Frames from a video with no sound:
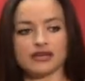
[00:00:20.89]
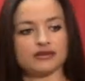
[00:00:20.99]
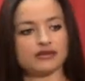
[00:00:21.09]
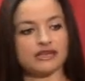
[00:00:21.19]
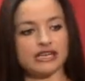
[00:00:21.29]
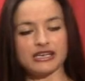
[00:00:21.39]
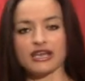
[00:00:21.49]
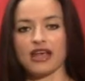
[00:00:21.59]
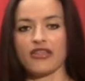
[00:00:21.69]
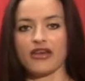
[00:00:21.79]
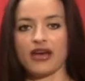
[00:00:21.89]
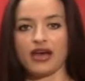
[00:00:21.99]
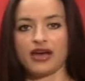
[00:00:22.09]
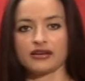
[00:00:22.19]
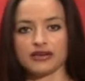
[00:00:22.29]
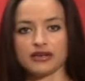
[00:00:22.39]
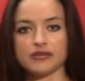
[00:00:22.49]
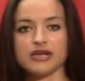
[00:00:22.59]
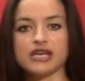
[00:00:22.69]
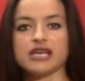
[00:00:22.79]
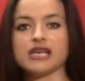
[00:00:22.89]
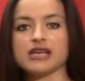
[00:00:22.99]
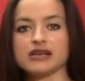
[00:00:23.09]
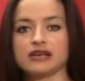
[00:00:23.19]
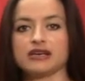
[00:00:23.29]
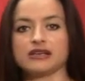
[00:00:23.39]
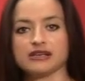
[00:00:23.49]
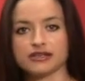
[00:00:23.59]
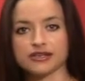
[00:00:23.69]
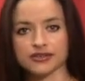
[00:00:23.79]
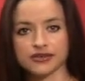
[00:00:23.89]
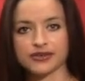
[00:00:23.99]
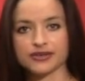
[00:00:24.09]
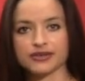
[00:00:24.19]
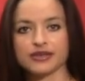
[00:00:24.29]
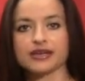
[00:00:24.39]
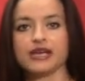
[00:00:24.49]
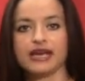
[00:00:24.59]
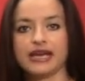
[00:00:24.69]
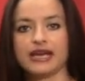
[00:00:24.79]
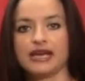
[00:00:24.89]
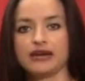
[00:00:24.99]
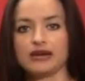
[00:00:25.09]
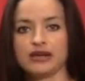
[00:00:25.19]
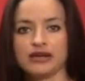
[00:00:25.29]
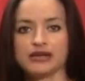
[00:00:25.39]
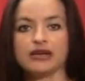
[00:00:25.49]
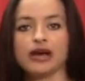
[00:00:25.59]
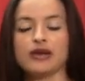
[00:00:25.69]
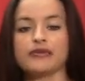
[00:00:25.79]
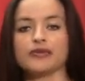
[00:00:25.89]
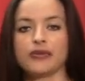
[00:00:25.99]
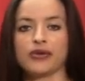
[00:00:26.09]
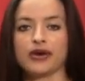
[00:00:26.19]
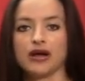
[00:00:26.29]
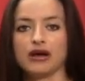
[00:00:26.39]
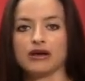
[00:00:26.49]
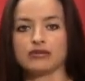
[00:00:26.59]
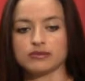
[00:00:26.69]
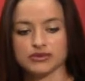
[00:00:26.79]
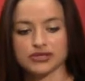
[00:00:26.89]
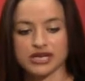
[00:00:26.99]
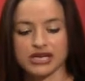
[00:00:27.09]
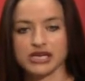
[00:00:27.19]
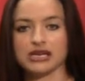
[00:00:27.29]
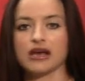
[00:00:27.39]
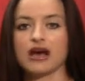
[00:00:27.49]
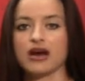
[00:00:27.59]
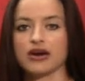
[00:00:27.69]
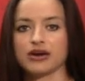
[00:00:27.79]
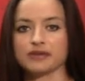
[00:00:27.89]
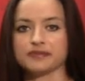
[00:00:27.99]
get together as a community, as a sisterhood, and it's a time for sharing our,